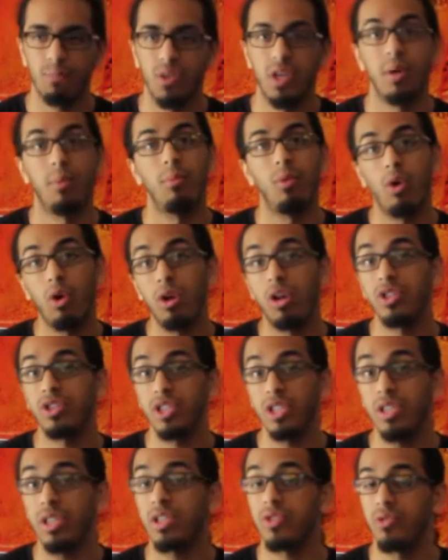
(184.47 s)
Gamora,
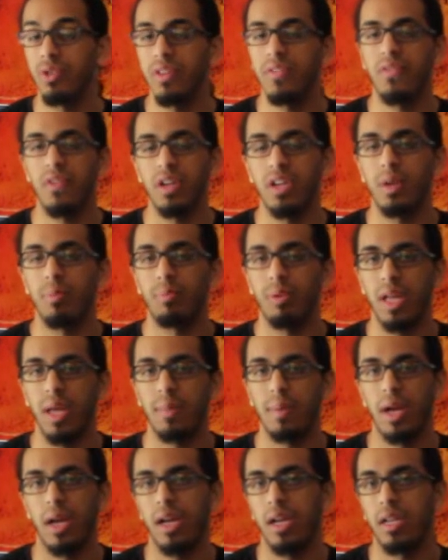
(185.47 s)
she looks really fun to play, I'm
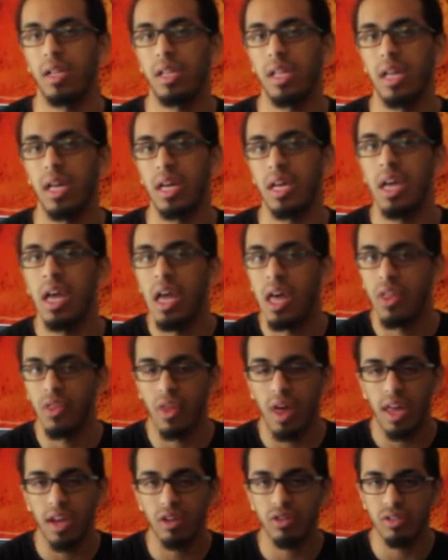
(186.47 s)
not gonna lie.
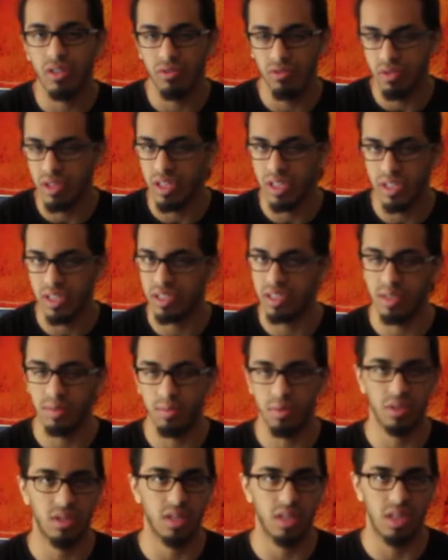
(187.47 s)
Thanos, they really didn't see
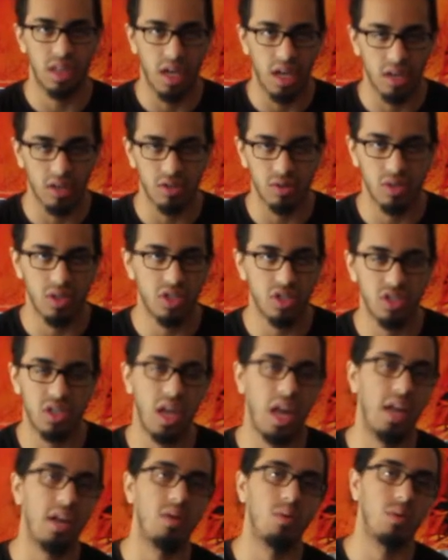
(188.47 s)
much of Thanos. He just
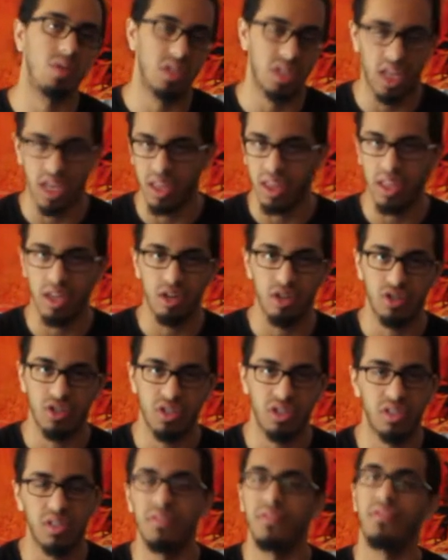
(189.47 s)
kind of was, like, there
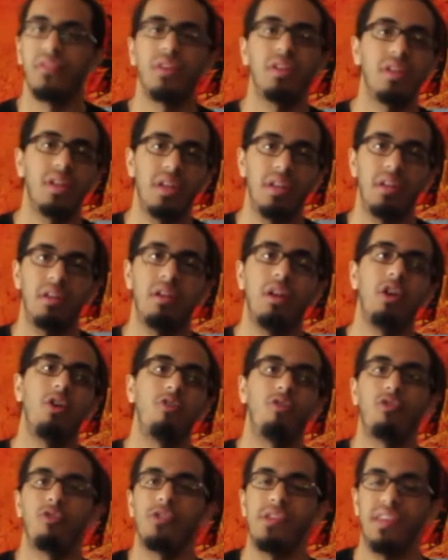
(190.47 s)
just to fill in
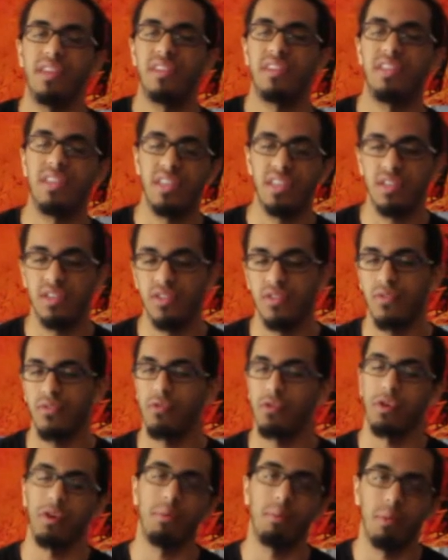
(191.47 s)
for the assist
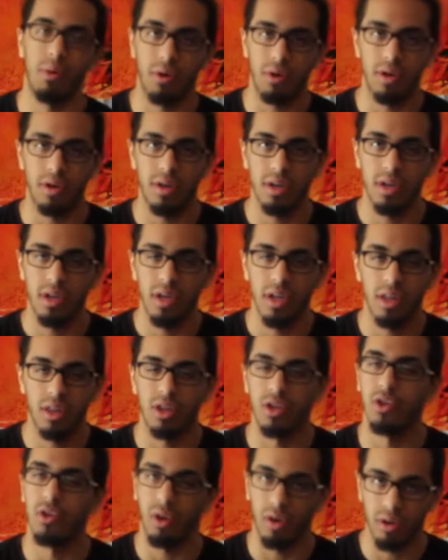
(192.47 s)
for Gamora,
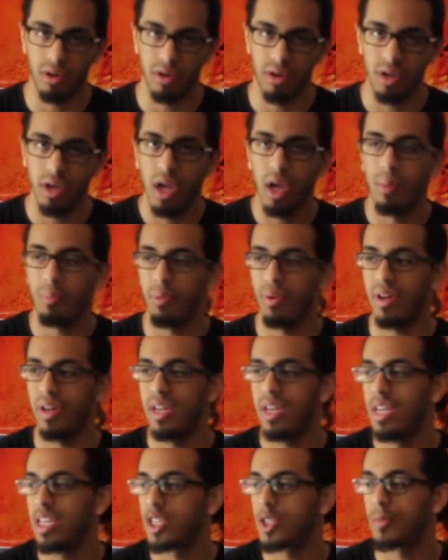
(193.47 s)
the daughter.
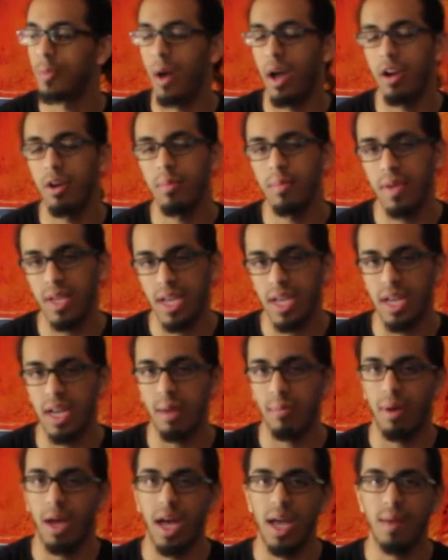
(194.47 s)
But Spider-Man,
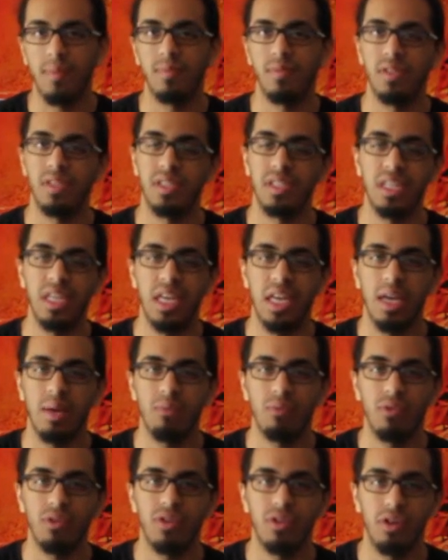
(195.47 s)
I'm hyped to see
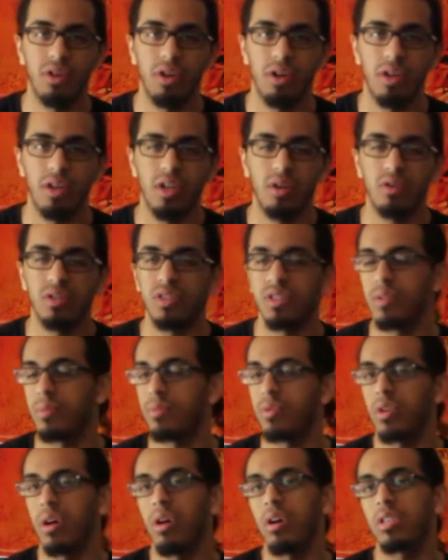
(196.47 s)
him return. There was some
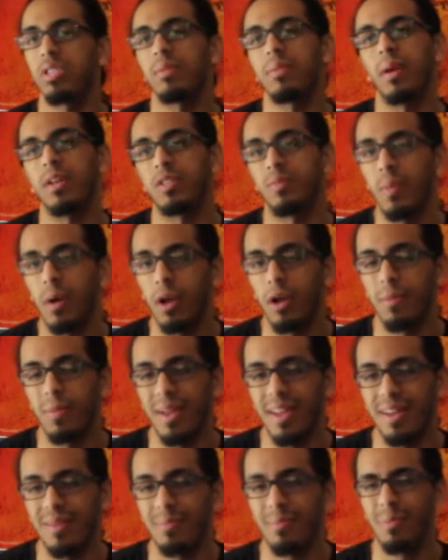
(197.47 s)
talks about
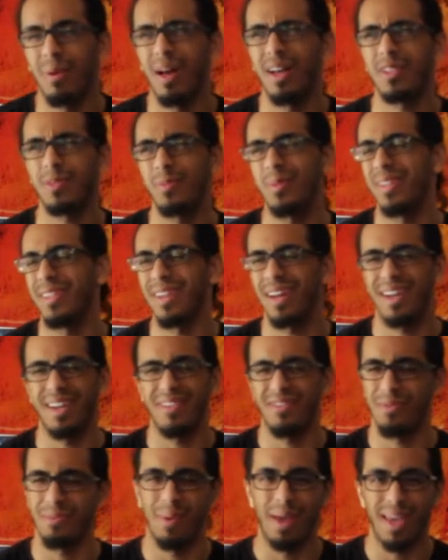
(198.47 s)
Spider-Man possibly not
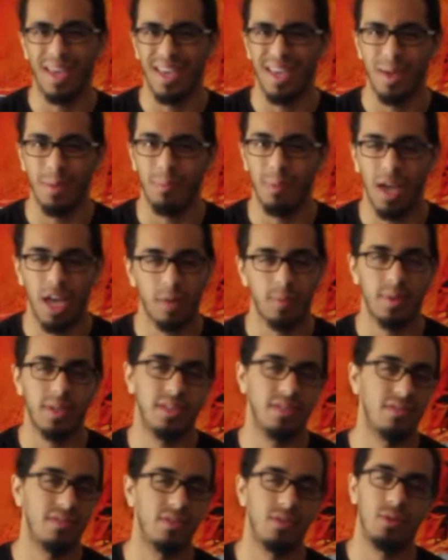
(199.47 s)
even making it back
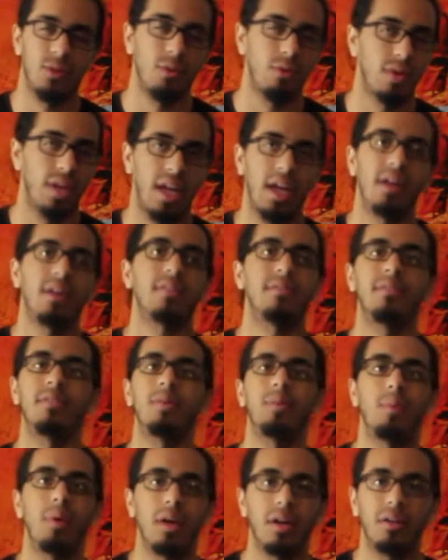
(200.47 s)
because of this whole character
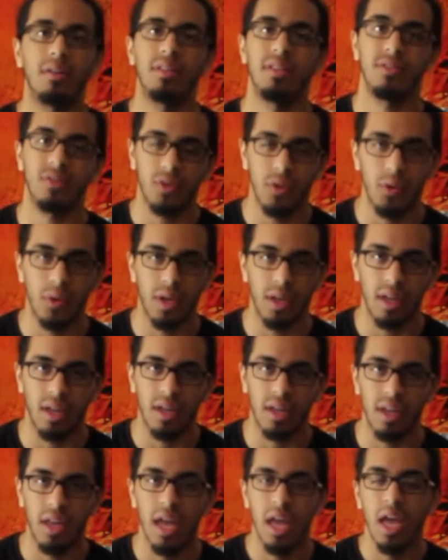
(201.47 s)
debacle that's going
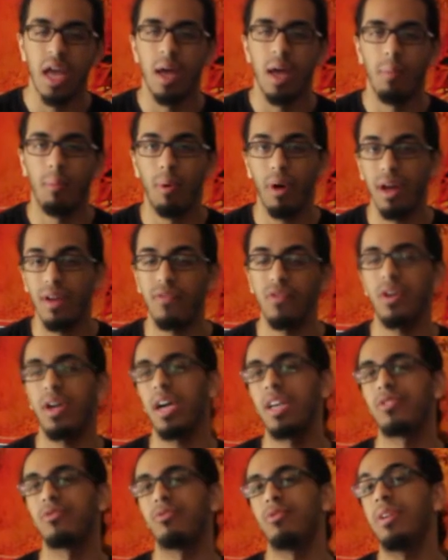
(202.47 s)
on. But if you
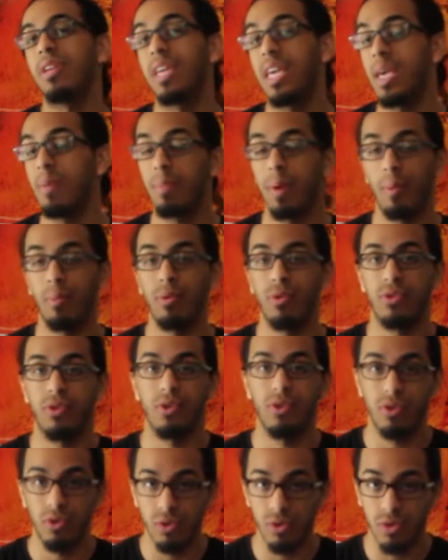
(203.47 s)
guys keep up with your
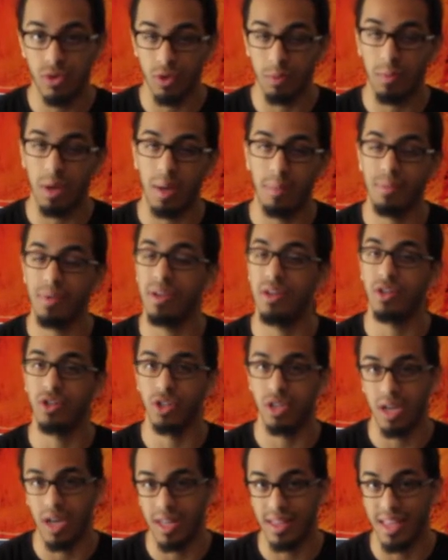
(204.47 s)
news, there might be a
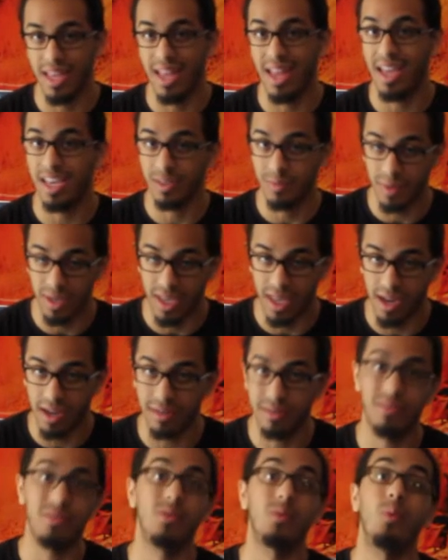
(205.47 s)
shot that X-Men
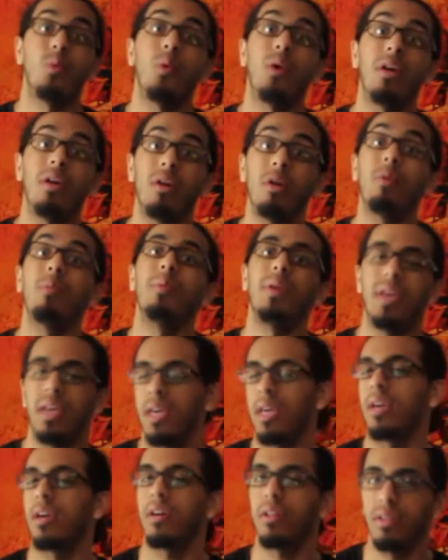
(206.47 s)
characters will
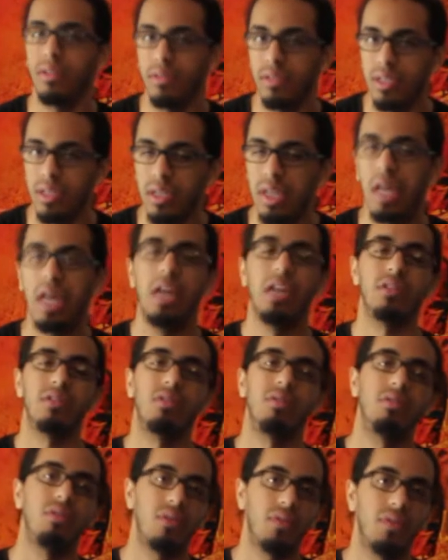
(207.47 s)
be included.
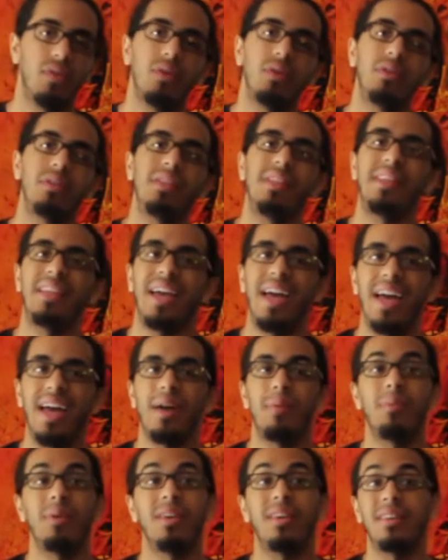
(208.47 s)
So look forward to
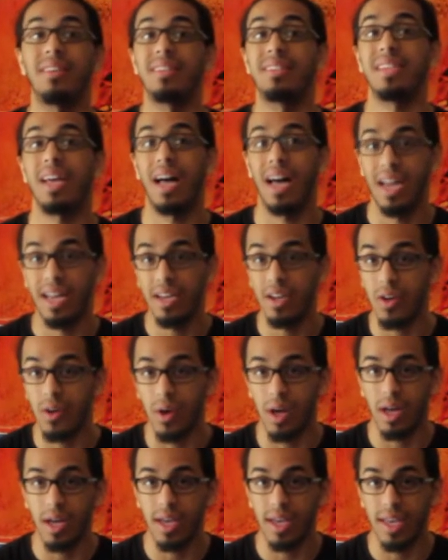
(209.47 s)
that because I know
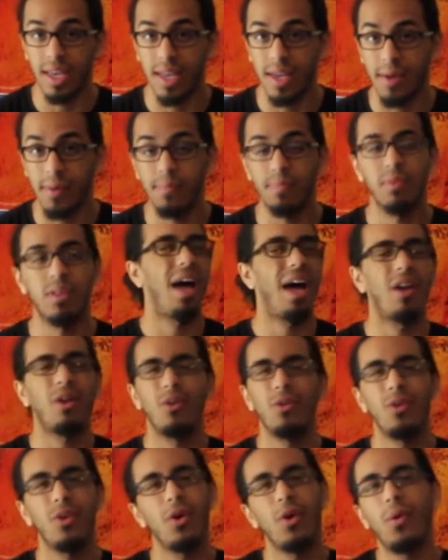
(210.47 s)
I am. I
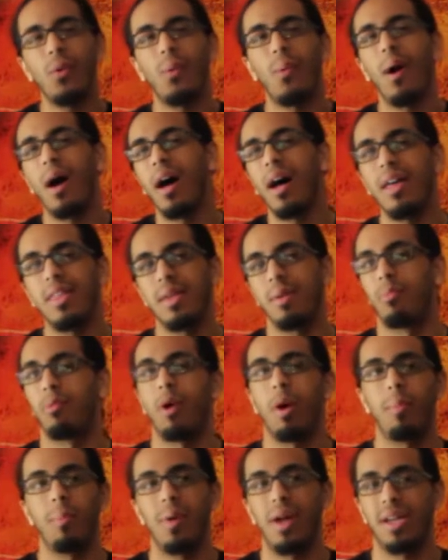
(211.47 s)
don't know why they
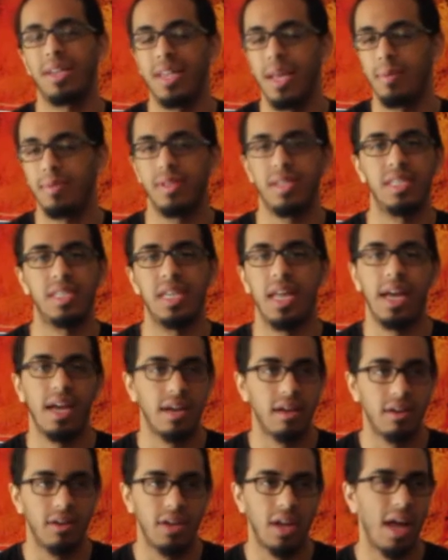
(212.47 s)
brought back Nemesis and
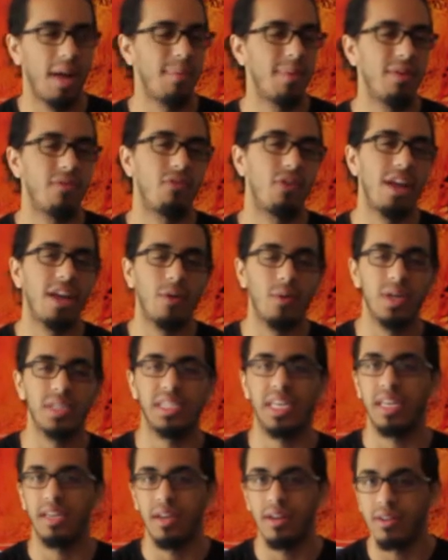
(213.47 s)
Haggard. I mean, Frank West
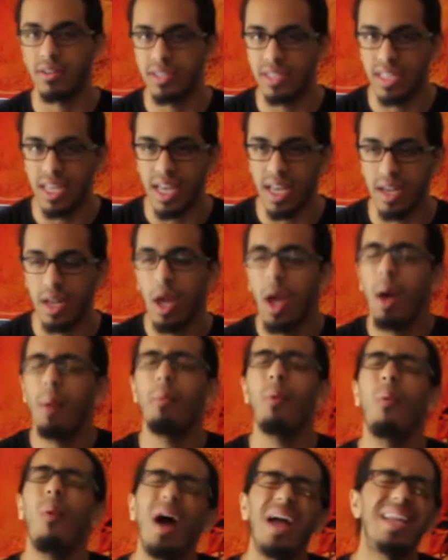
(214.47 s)
I can understand,
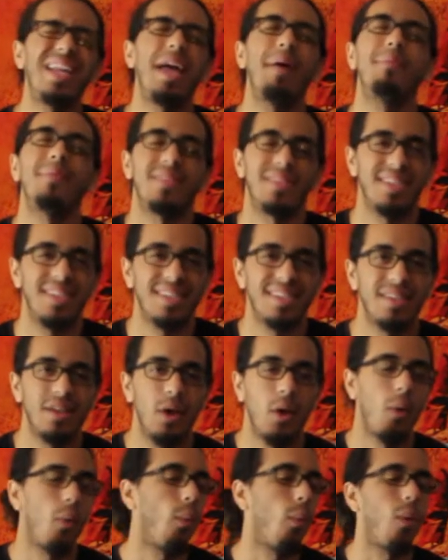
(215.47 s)
but why Nemesis?
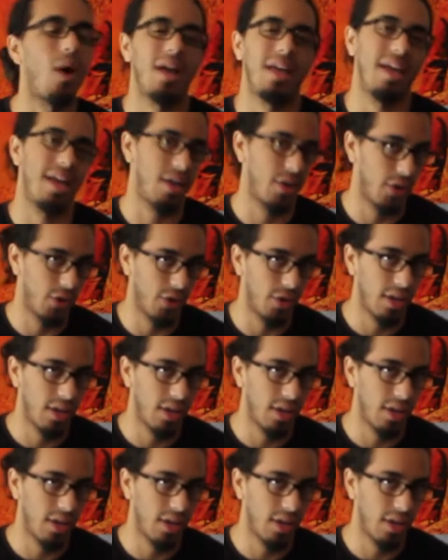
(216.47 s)
Why Haggard?